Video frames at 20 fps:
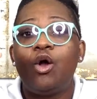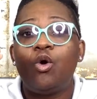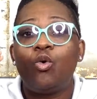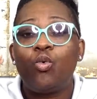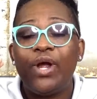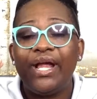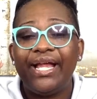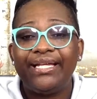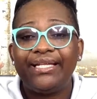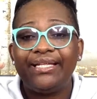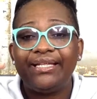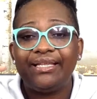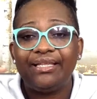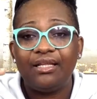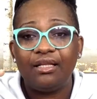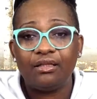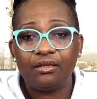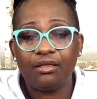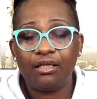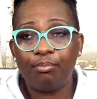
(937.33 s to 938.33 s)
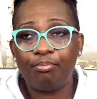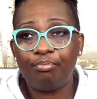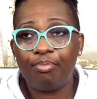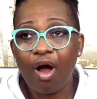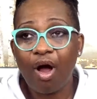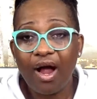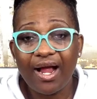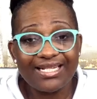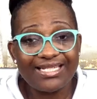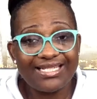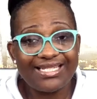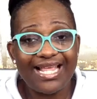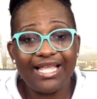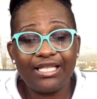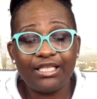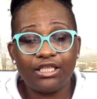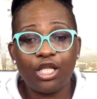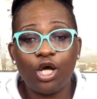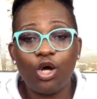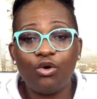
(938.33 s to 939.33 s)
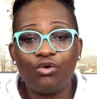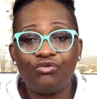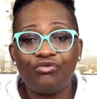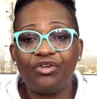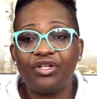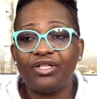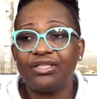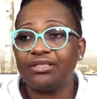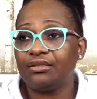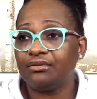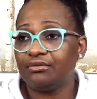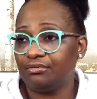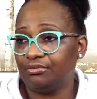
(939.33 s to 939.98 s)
when the bar is set low for